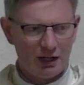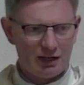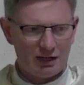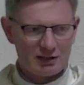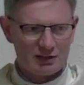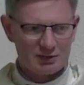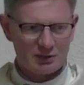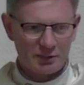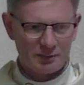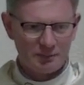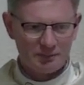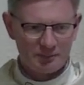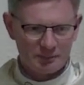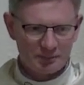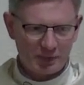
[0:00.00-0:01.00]
So,
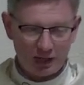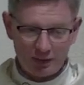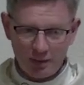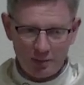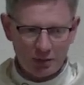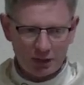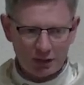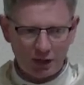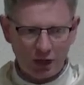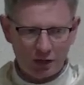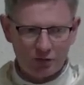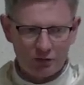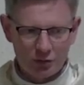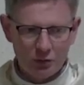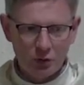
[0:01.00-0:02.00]
and I remember like on a
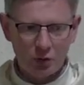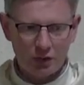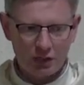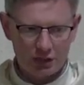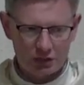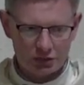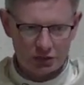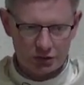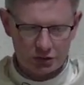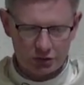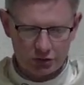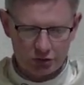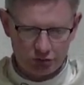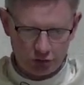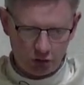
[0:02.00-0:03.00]
few occasions
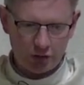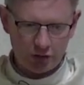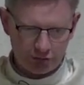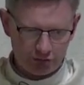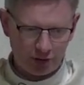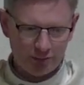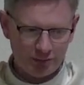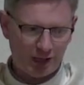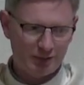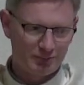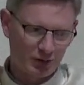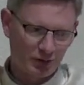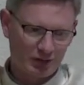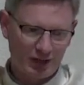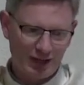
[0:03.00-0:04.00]
drawing from that
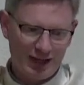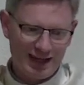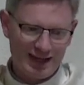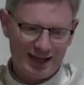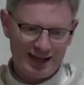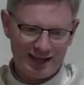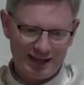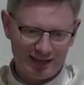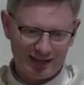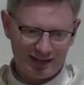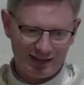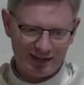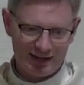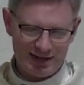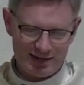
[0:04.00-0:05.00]
book
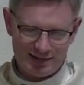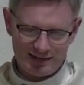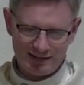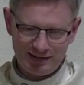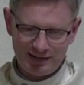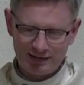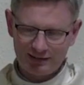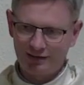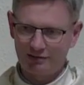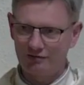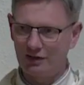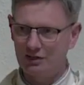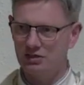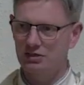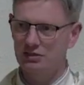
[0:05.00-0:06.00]
in, in, in
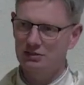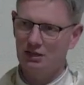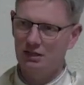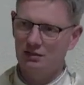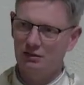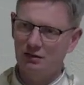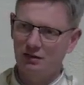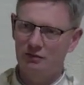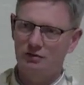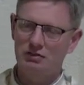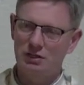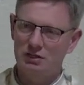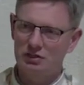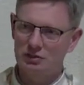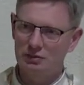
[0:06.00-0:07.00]
confessions and in
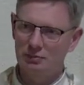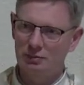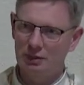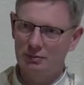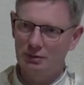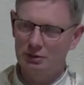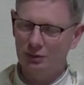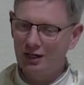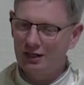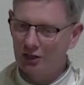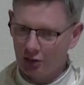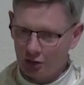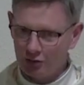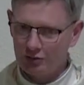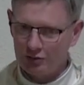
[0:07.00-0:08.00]
conversations with people. So I
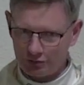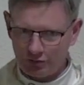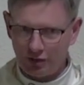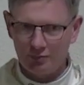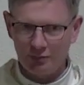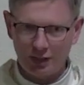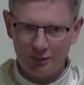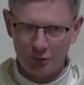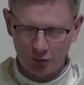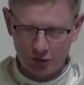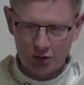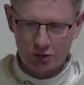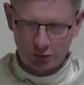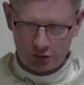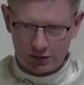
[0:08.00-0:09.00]
learned from that book.
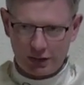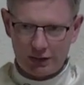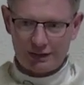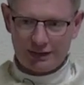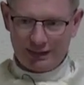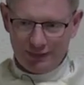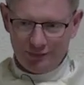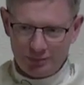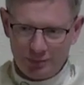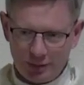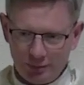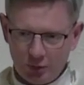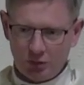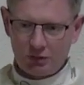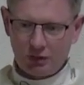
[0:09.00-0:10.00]
So this guy gives me the
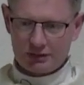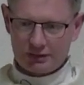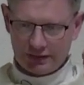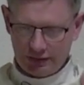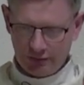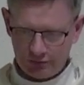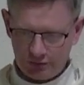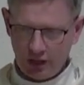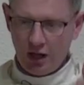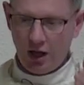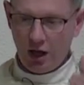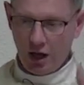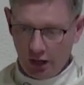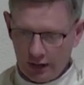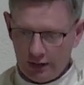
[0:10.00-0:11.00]
book as a gift.
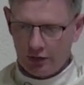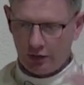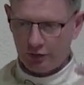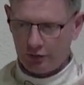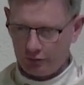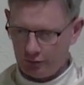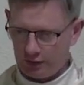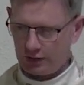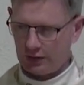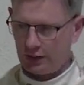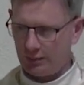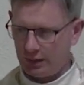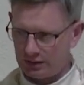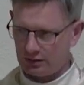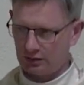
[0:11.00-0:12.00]
I learn from it and I
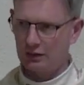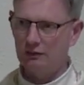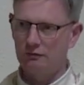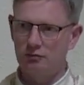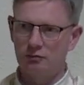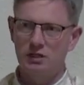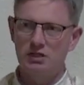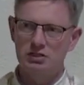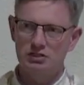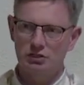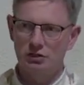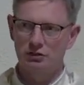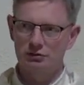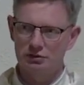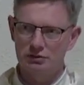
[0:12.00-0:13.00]
pass on that information to
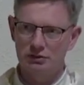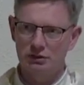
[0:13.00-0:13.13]
others.